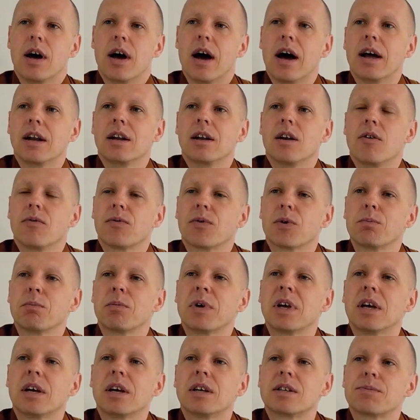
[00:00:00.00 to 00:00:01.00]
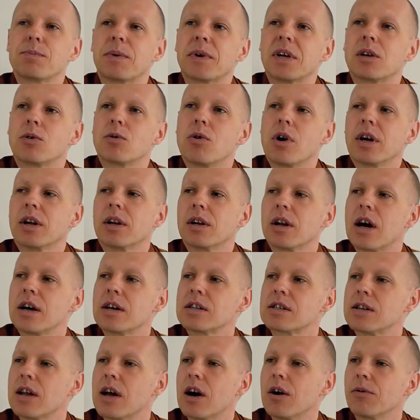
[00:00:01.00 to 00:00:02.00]
And for me, it's been quite
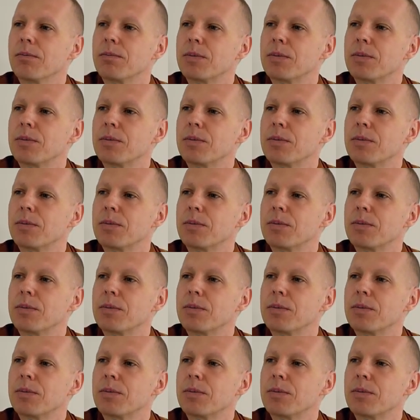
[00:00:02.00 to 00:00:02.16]
nice now